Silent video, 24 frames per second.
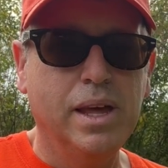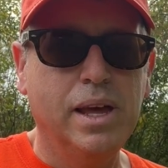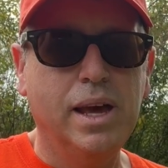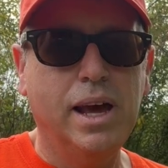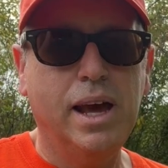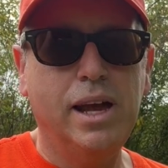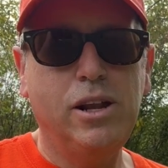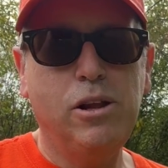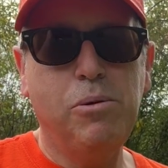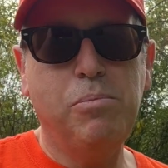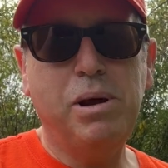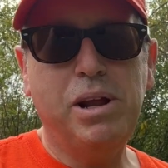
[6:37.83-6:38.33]

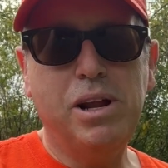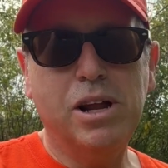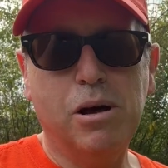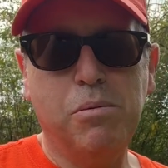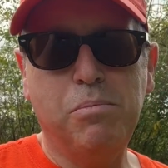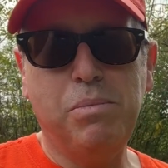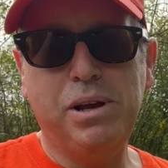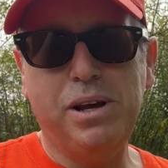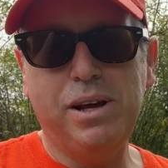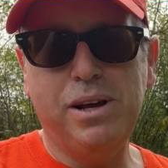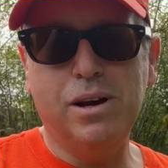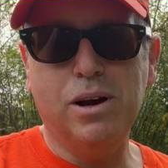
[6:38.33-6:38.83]
And you may not
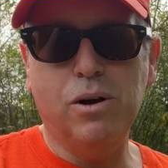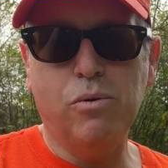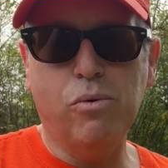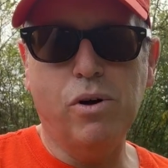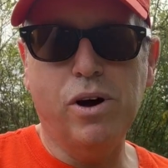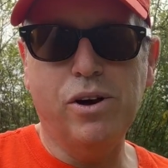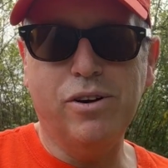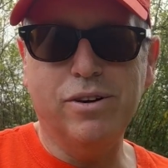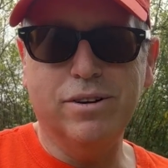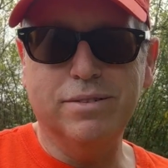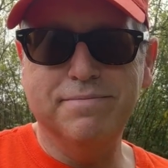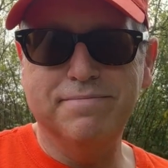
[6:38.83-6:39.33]
be a
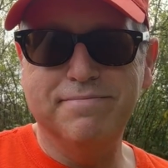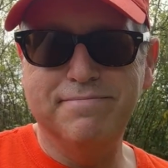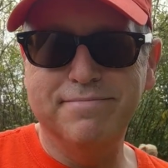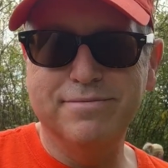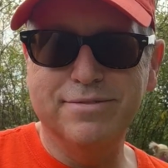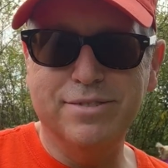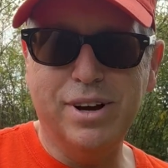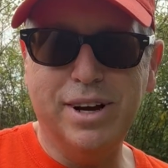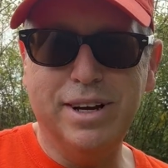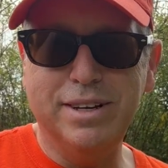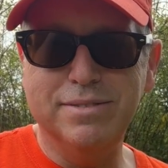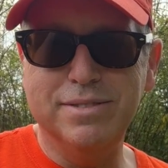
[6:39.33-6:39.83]
runner,
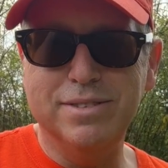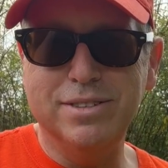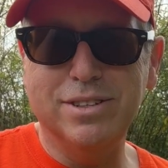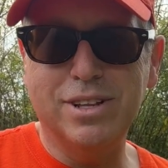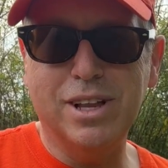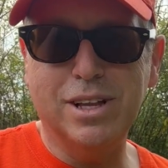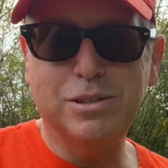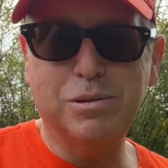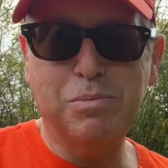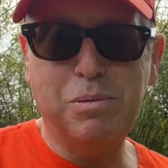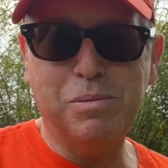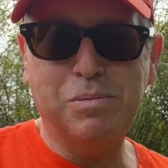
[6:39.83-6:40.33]
right?
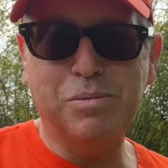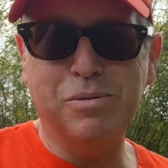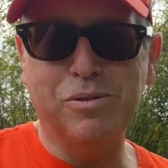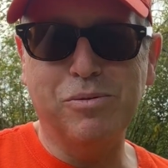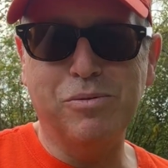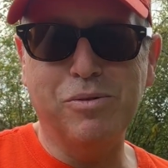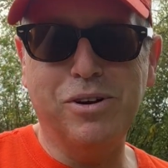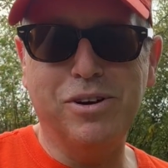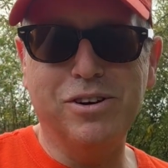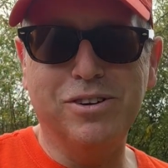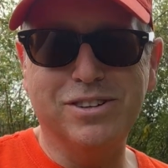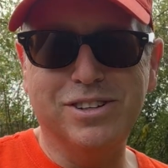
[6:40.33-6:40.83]
Lots of people are
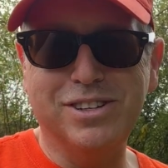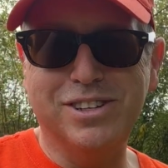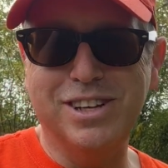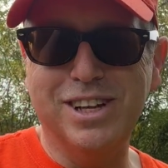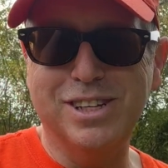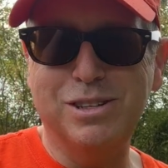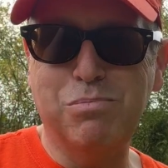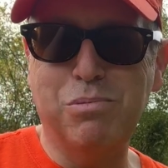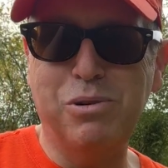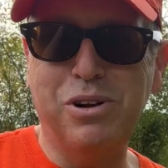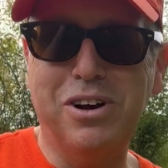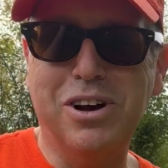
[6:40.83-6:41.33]
runners.
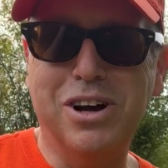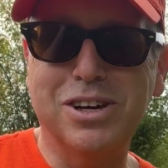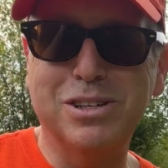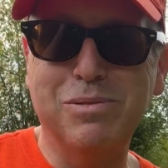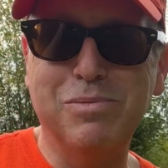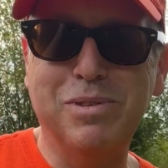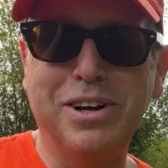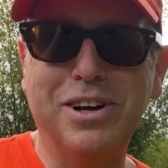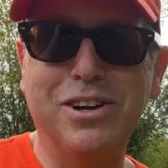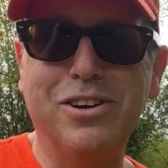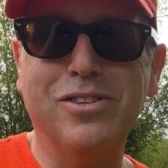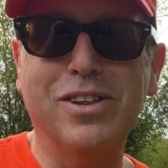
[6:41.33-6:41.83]
That's pretty awesome.
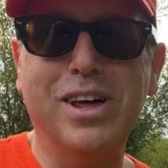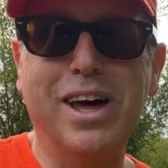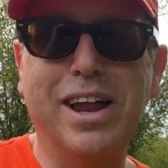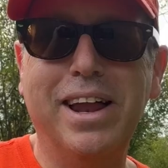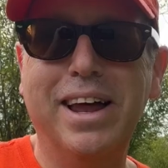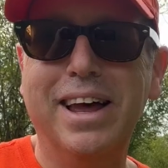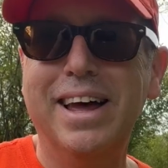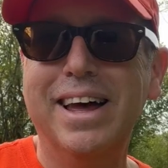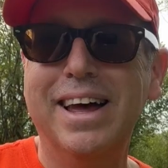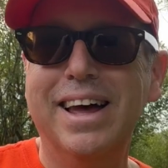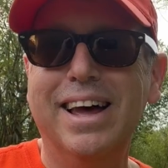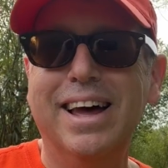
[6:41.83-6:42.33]
They can do that.
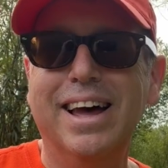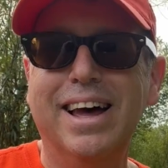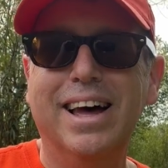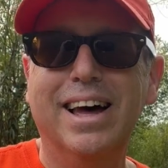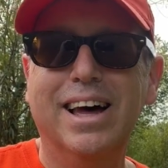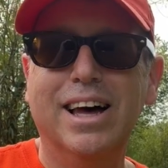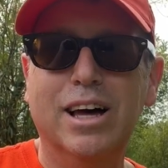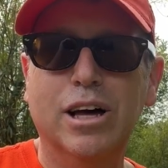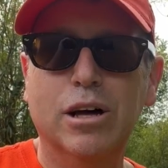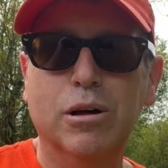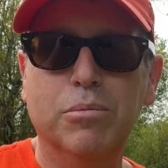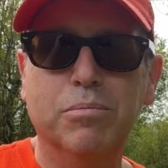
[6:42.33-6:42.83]

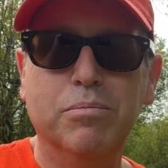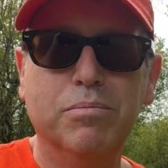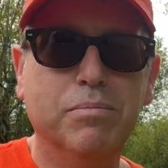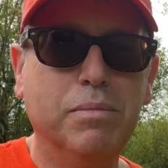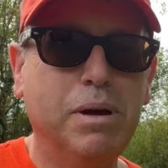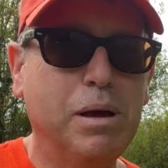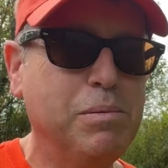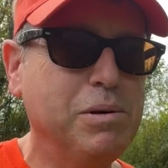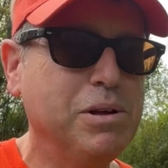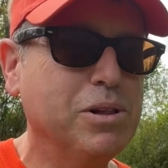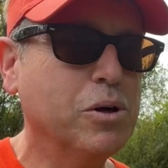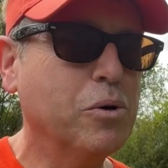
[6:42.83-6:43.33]
Um,
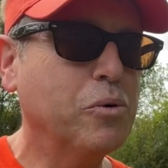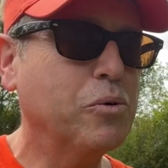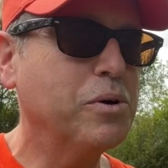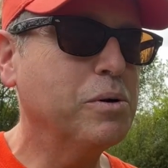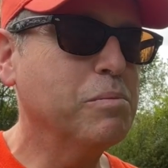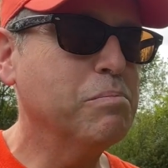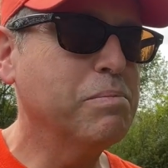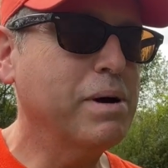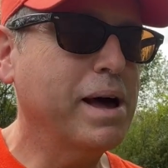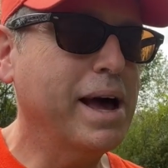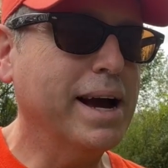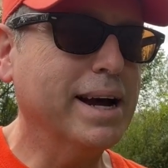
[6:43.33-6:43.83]
maybe lower
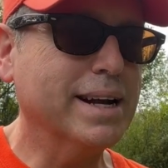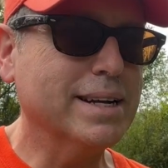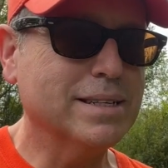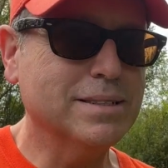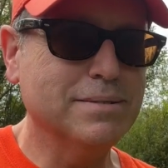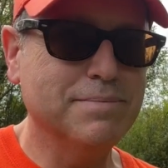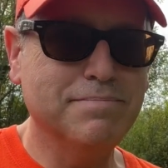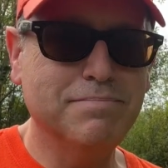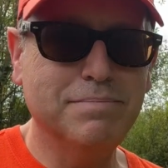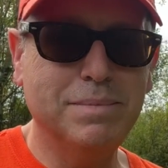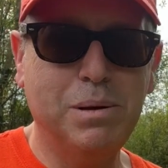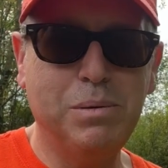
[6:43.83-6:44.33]
impact,
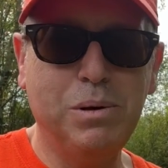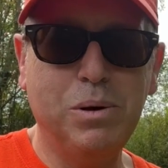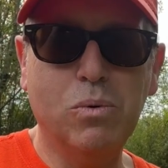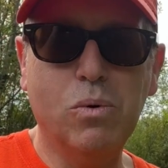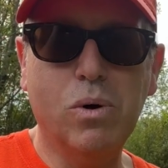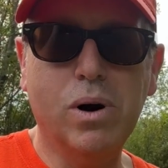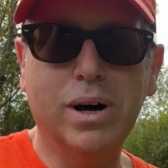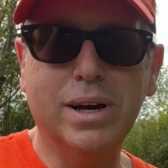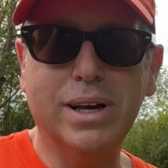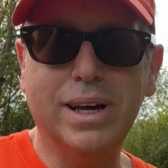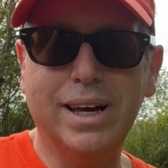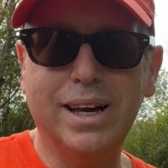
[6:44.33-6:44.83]
maybe
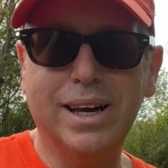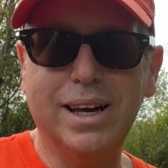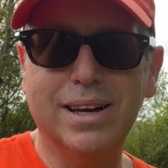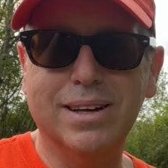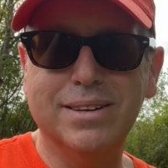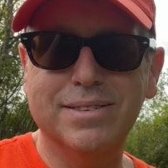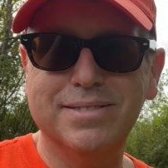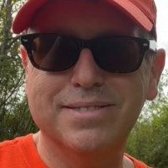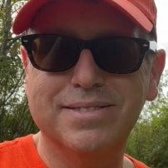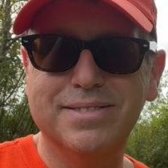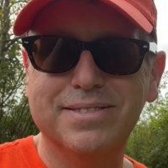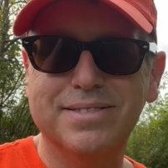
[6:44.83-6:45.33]
walking.
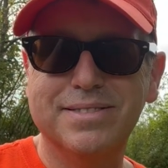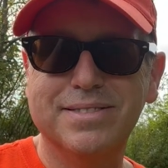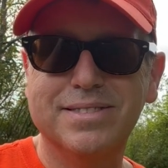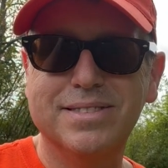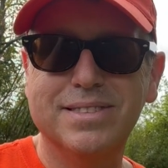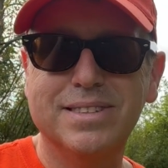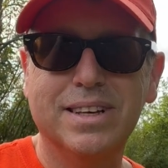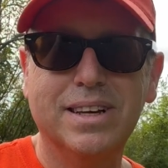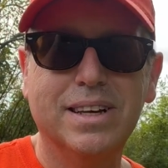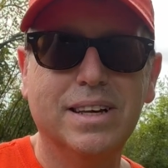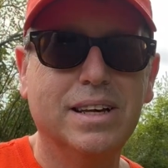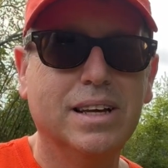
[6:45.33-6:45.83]

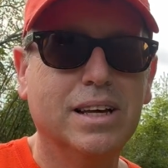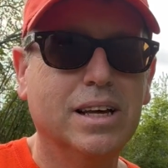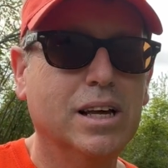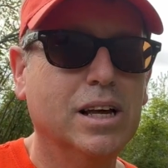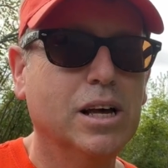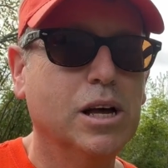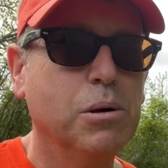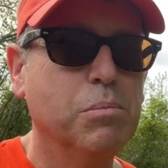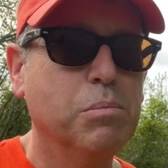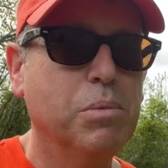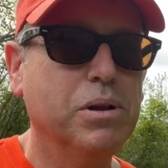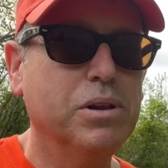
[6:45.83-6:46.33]

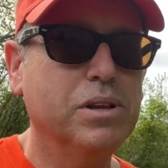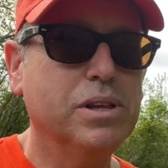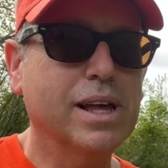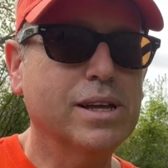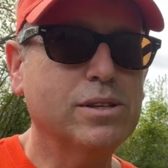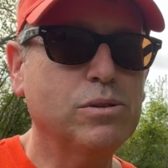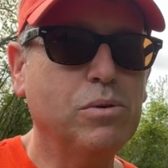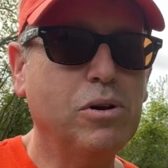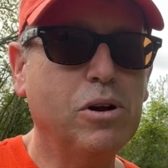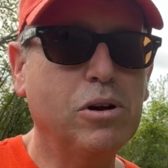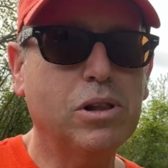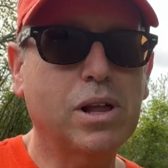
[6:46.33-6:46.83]
But
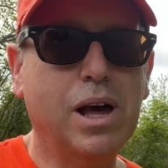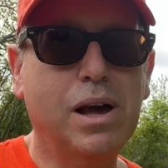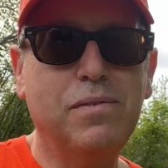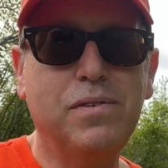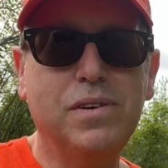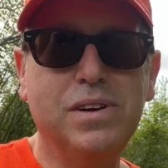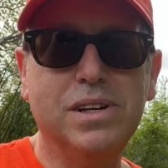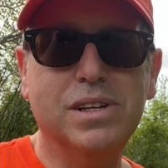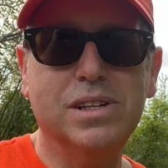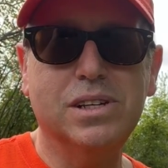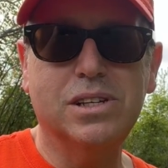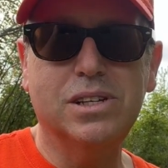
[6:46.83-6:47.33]
that's what our life
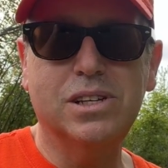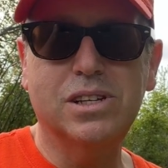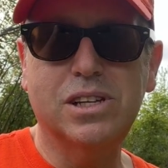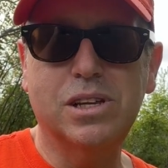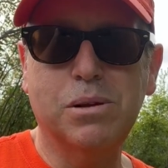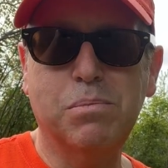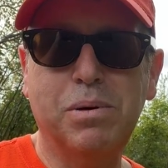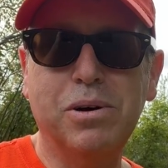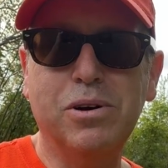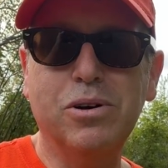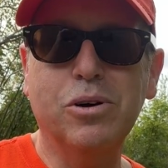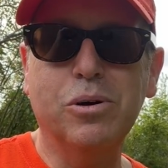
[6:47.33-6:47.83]
is. It's a
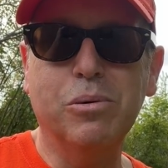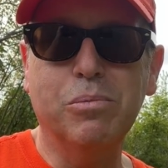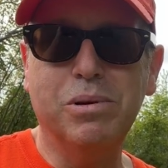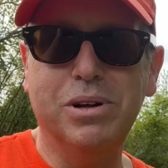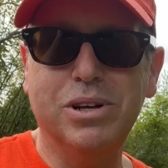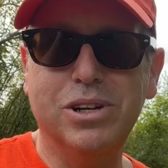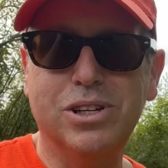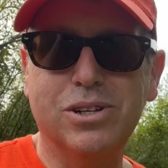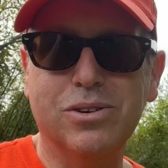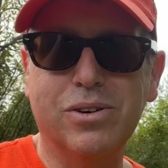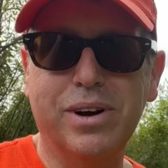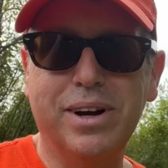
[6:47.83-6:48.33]

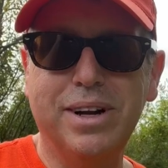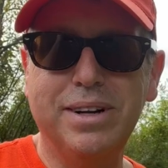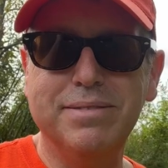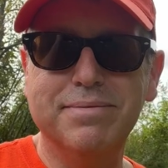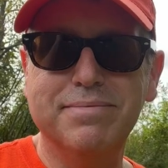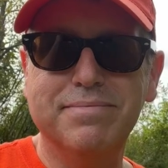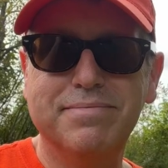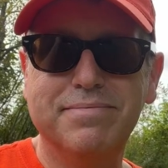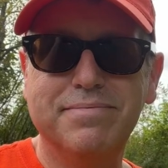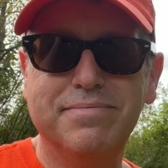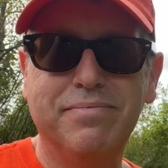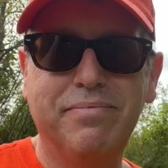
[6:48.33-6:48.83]
pilgrimage, right?
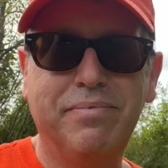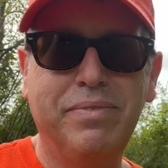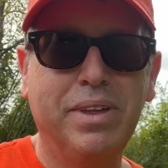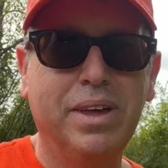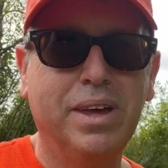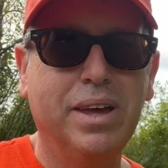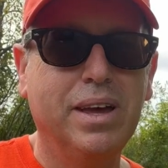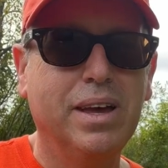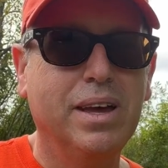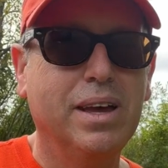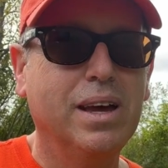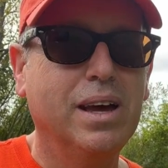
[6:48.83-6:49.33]

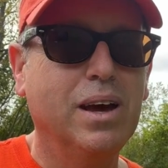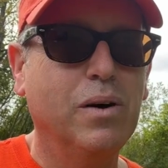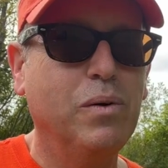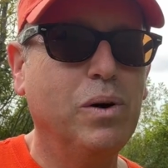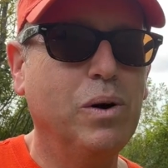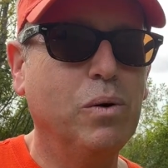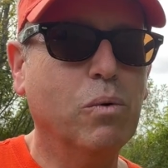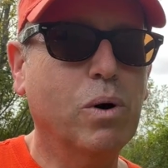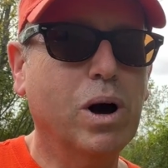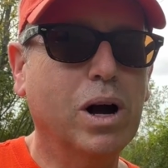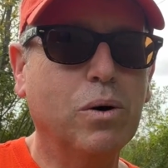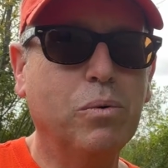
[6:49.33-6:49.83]
We
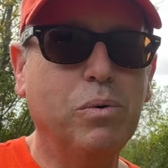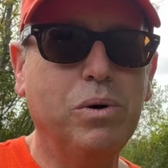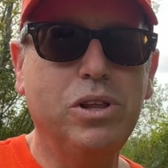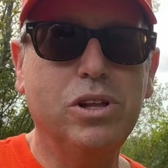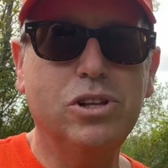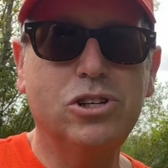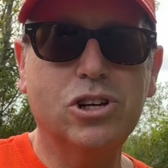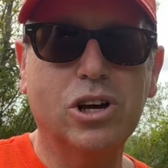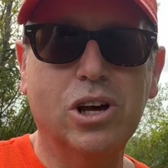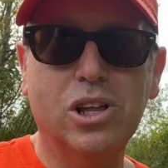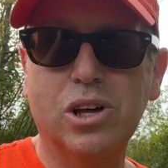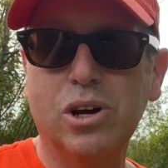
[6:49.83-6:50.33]
walk with
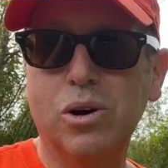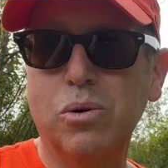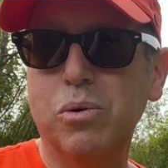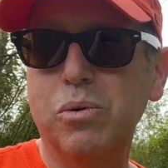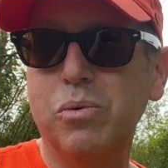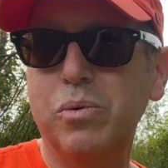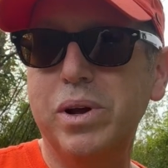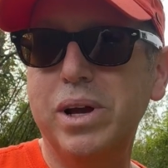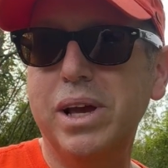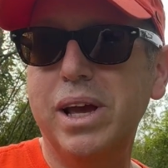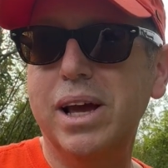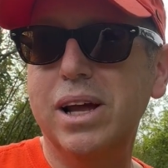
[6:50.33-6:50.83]
each other when
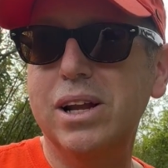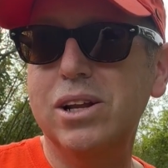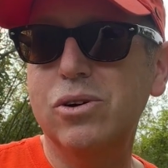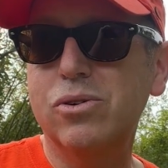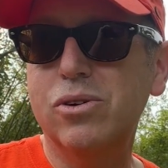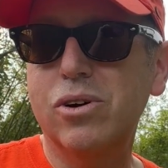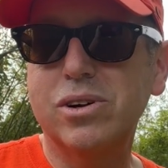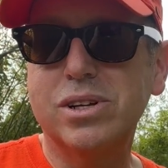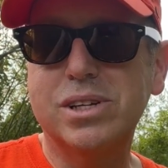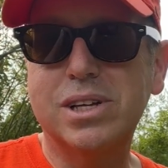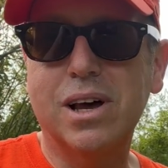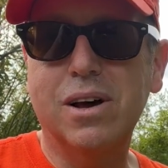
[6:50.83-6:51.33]
we can't do it
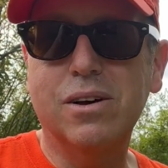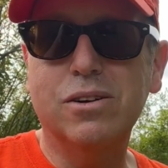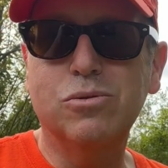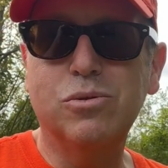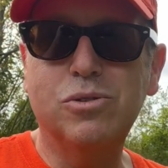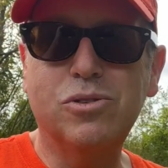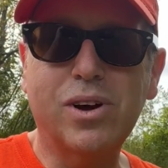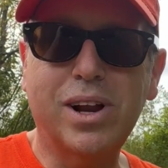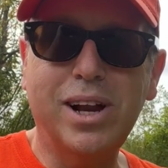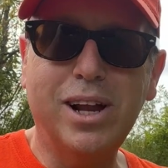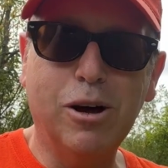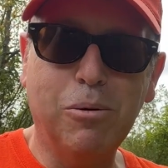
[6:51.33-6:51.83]
ourselves. We
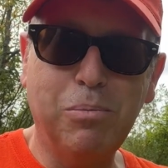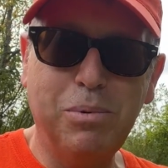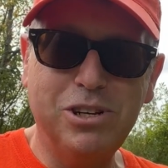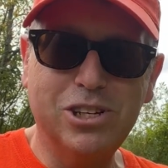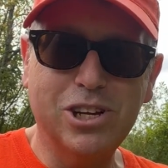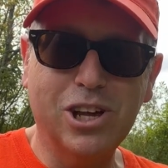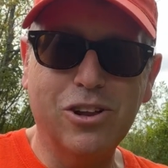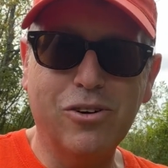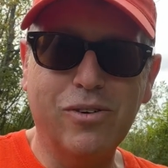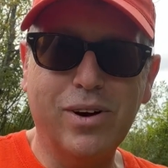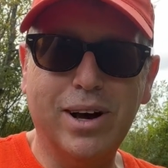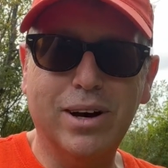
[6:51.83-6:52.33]
try to help each
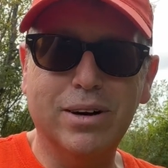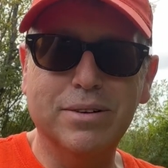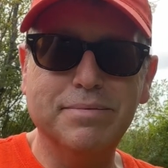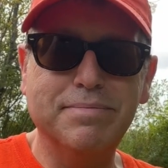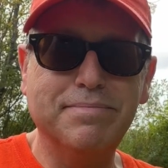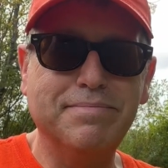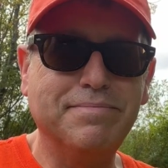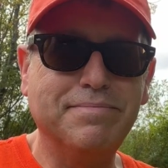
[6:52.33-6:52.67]
other out.